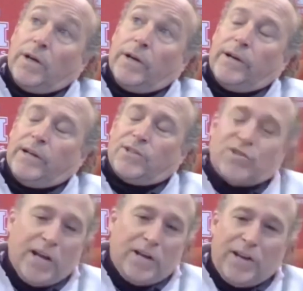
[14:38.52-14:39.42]
That's
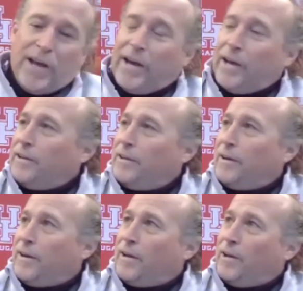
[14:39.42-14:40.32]
day-to-day.
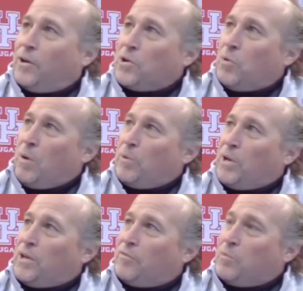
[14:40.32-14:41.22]
I know you want me to
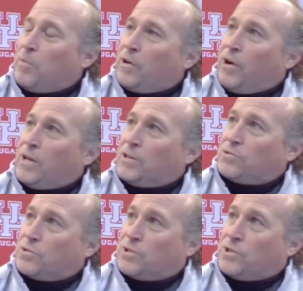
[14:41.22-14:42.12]
give you better
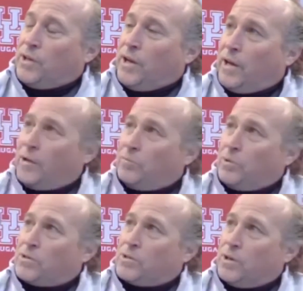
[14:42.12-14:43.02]
answers than that,
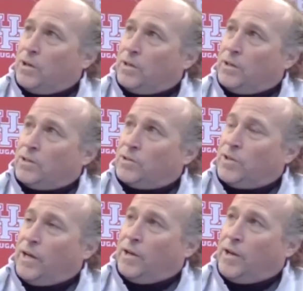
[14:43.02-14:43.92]
but it's
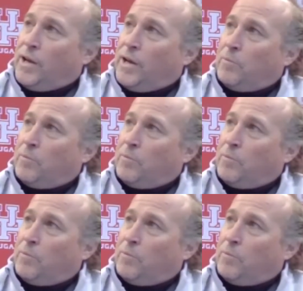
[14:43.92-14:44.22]
day-to-day.